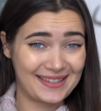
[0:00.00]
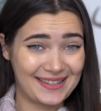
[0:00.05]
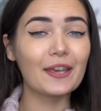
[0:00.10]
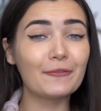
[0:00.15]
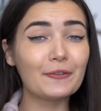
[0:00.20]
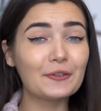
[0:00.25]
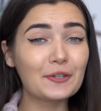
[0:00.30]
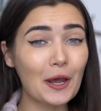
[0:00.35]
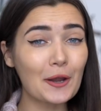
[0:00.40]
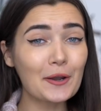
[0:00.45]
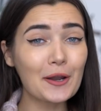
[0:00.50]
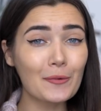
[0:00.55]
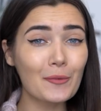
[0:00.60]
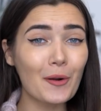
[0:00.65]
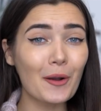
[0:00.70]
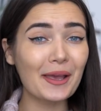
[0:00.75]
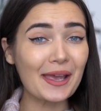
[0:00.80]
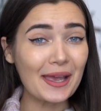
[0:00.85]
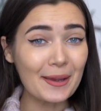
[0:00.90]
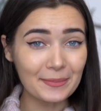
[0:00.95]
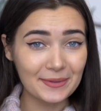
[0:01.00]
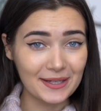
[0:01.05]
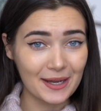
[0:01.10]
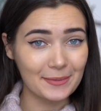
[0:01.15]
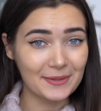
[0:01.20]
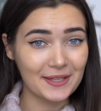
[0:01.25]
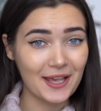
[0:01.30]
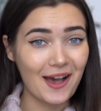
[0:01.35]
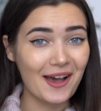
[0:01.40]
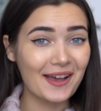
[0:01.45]
If you don't know what hip
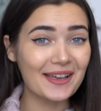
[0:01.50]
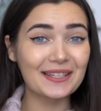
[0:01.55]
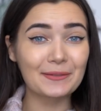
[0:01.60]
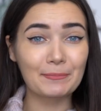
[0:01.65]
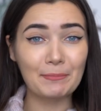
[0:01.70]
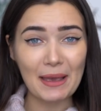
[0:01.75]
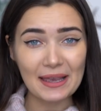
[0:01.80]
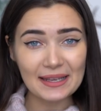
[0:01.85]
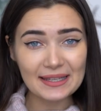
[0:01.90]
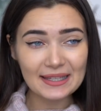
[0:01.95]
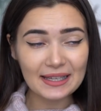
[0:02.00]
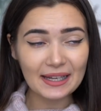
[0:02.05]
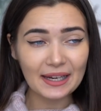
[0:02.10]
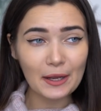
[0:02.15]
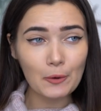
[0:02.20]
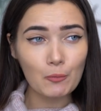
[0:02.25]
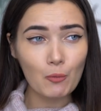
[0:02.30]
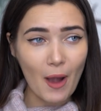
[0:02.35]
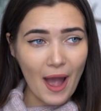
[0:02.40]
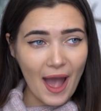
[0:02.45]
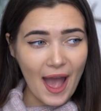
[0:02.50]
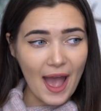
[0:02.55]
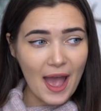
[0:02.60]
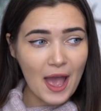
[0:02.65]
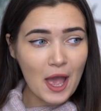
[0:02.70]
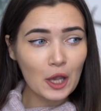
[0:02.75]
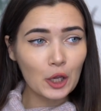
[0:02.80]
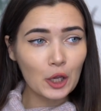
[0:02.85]
dips are, it's basically where